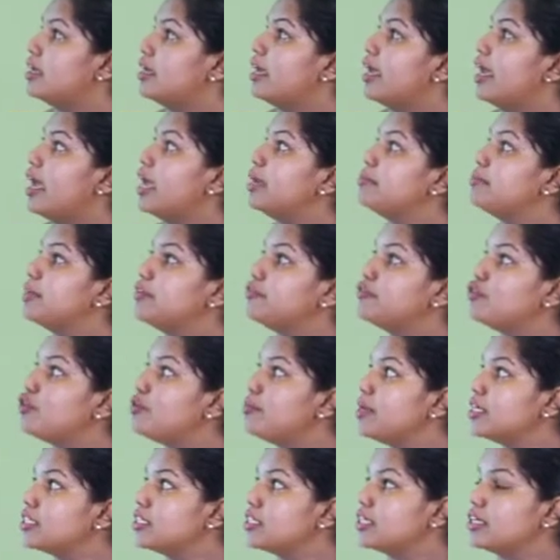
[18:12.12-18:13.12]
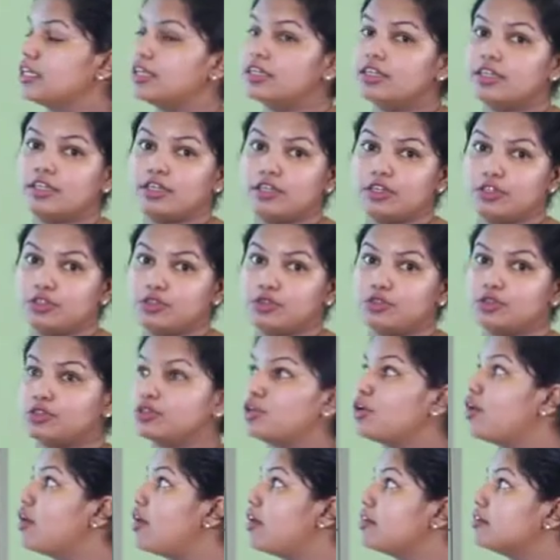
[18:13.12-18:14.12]
And before measuring you
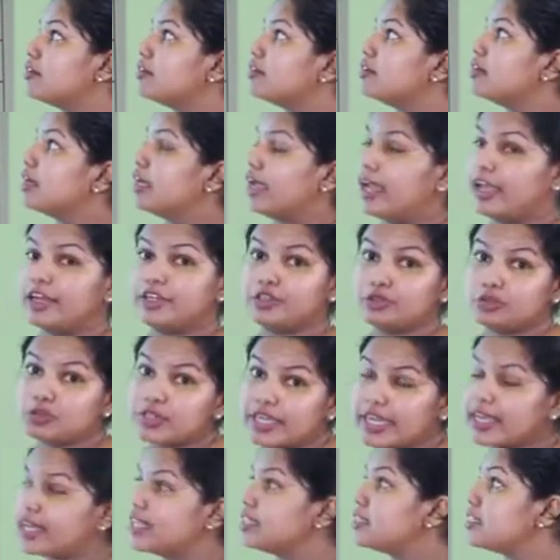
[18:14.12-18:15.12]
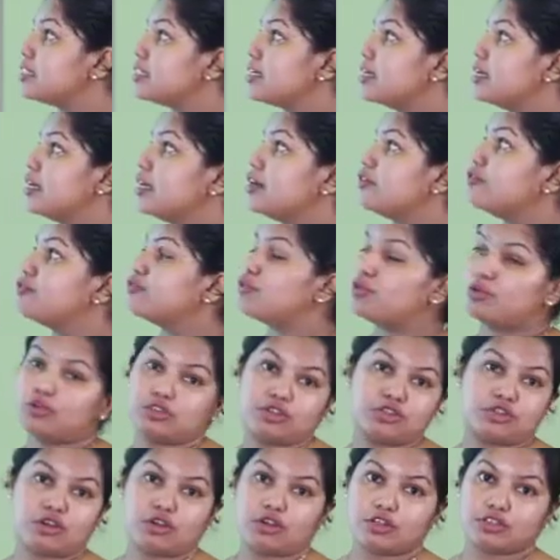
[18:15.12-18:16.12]
thought and you guessed 4
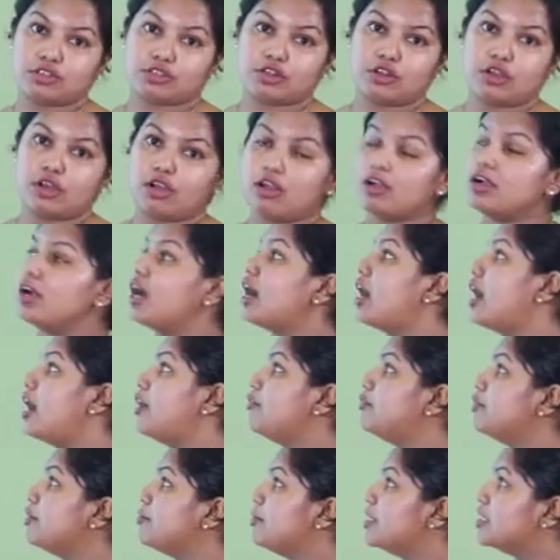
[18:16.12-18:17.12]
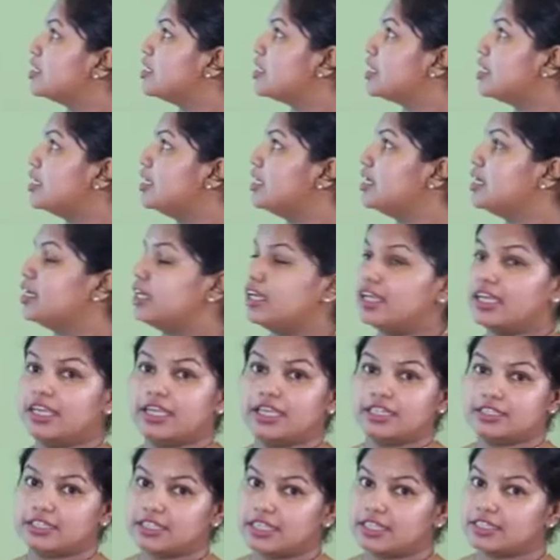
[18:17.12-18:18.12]
straws long. After measuring
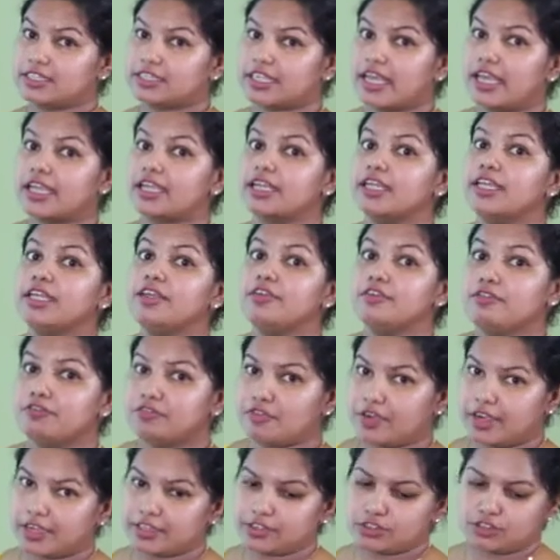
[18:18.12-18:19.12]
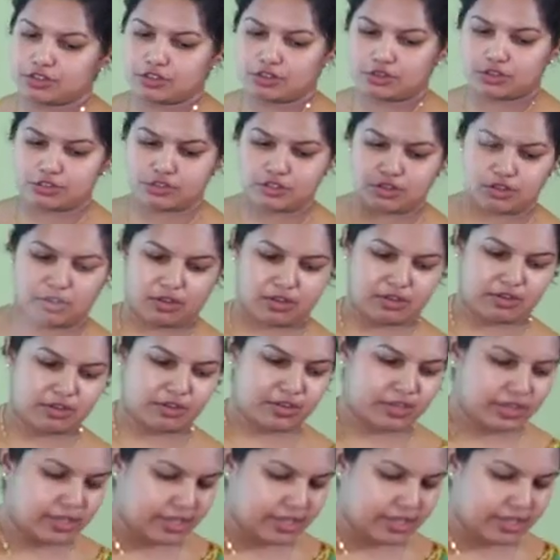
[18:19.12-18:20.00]
it's exactly 5 straws long.